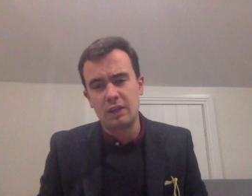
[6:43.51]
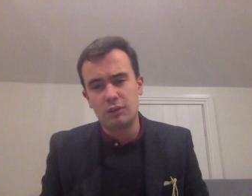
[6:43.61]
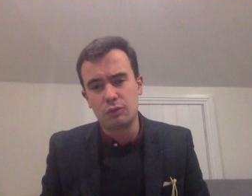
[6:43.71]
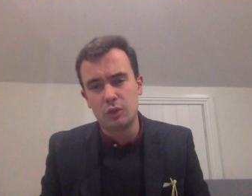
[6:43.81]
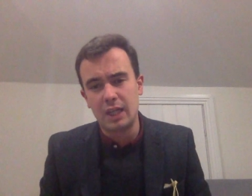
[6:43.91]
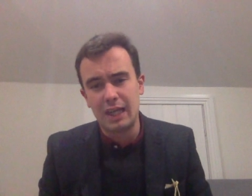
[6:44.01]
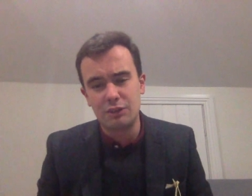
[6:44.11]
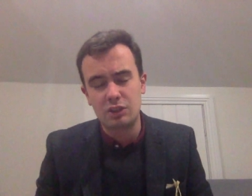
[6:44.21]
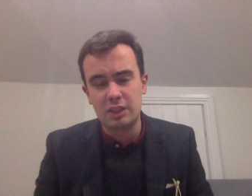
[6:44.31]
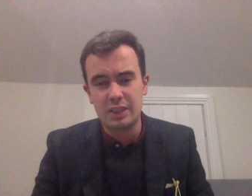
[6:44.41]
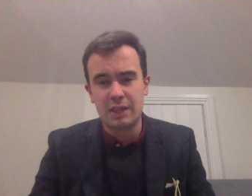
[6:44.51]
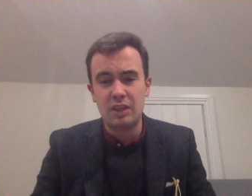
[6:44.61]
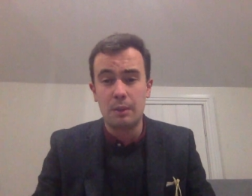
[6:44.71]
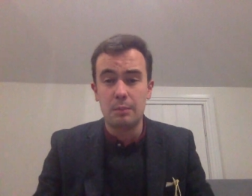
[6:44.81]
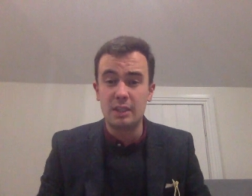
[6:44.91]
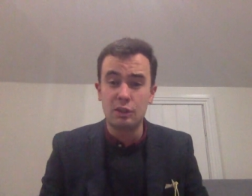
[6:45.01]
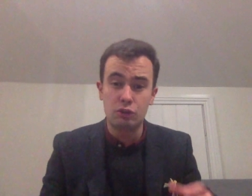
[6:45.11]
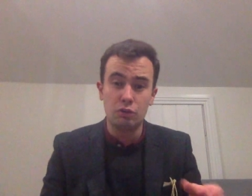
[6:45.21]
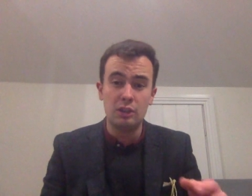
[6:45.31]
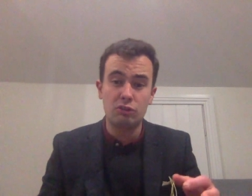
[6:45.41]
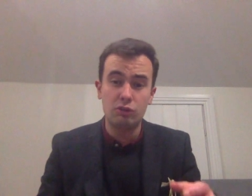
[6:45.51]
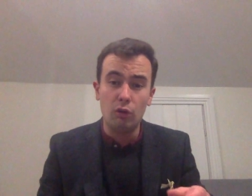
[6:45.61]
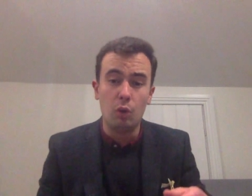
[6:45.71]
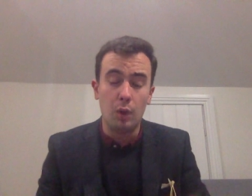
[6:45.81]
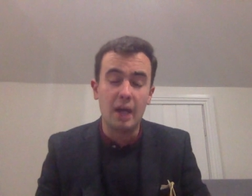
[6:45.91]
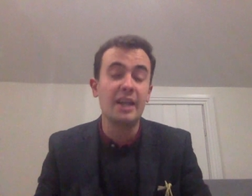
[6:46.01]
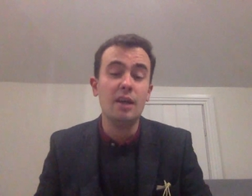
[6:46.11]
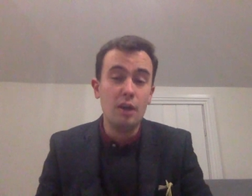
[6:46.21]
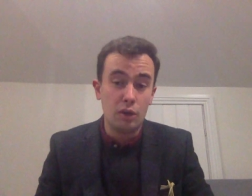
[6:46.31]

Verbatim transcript: Festival last year down there, beating Julie Stowaway,